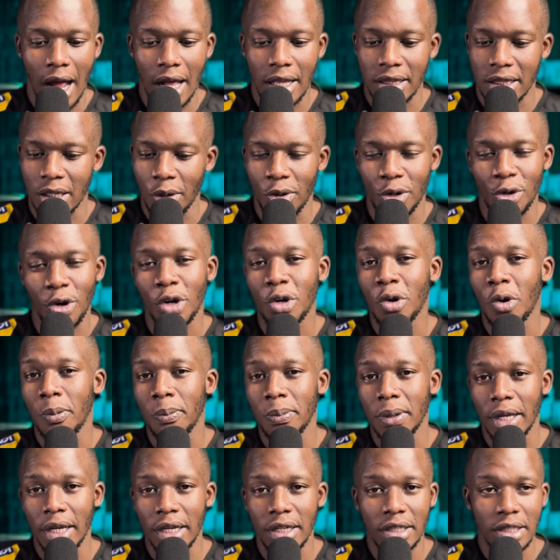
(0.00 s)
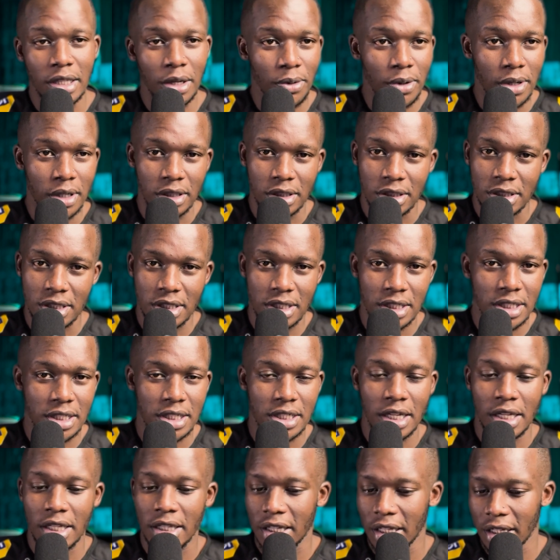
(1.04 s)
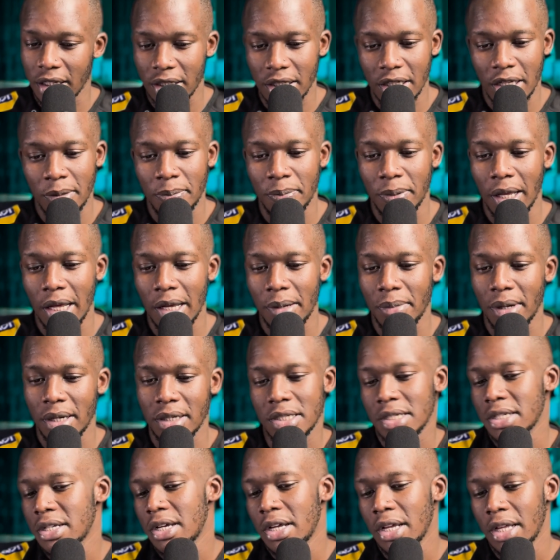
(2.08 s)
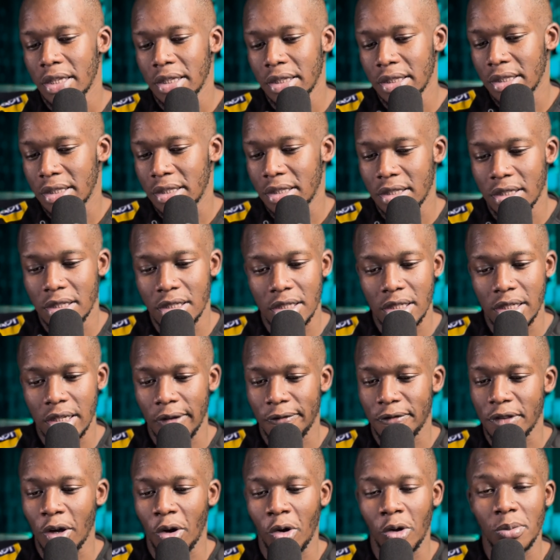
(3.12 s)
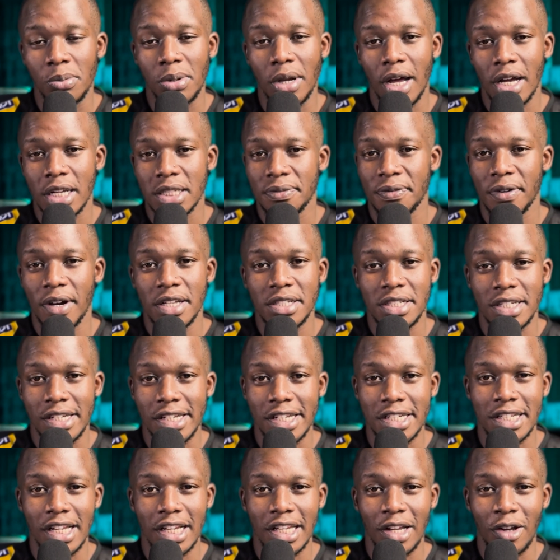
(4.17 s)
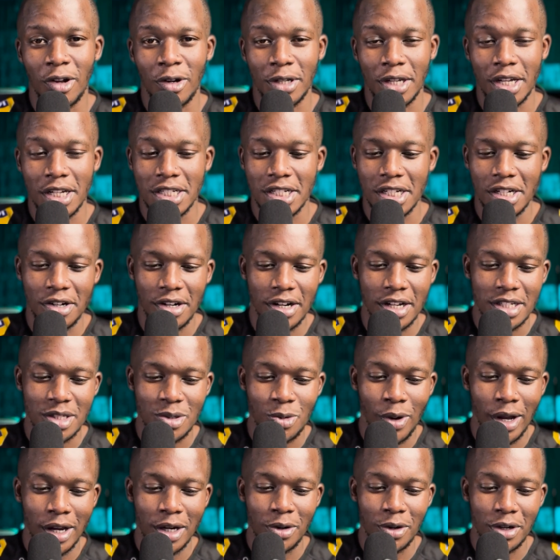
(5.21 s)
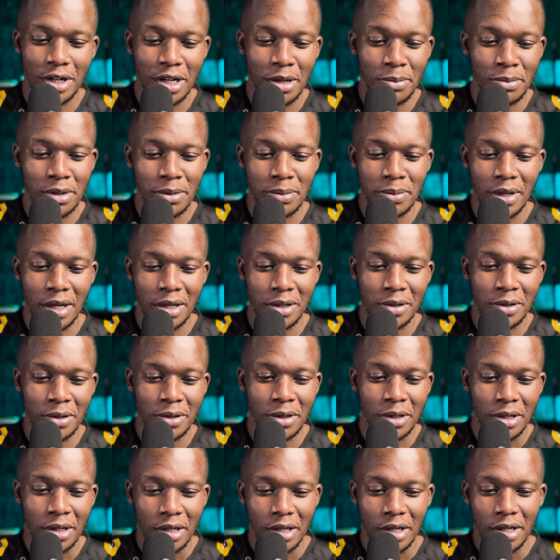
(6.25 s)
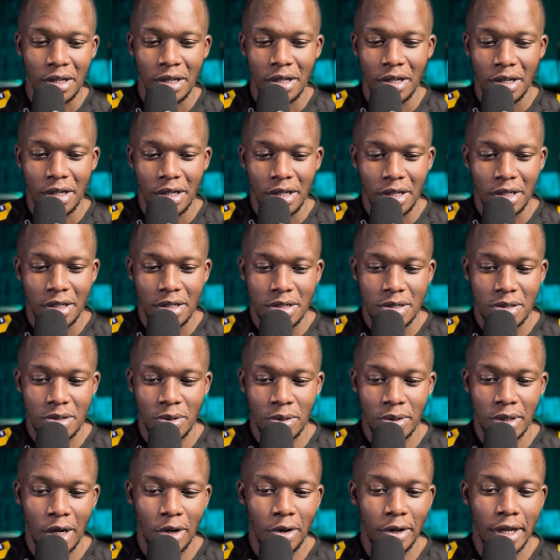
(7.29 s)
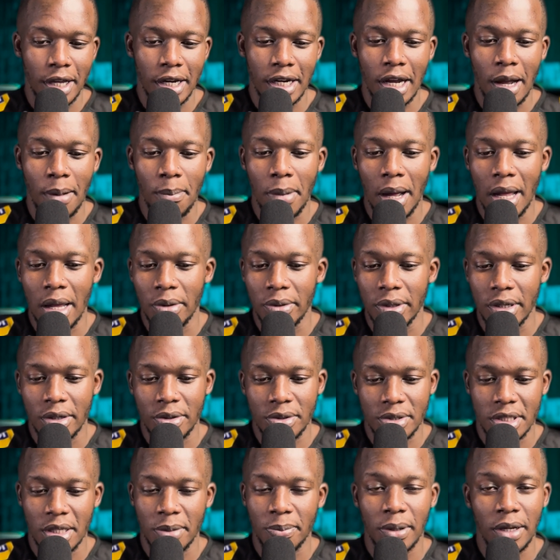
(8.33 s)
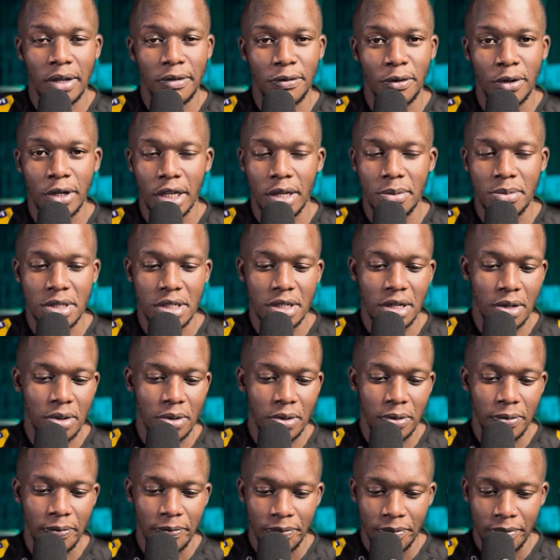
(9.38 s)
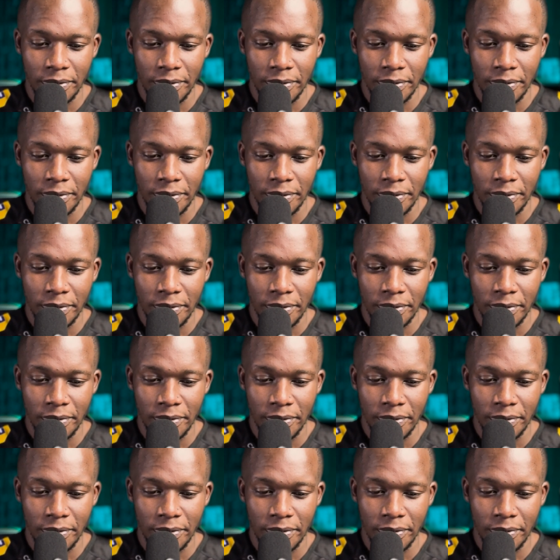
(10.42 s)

They will not complain. They will say they'll keep playing. But if the All Blacks, France and Italy are all getting rest, why not Namibia, you know? So they're not getting a bye week because they play 4 games in a row.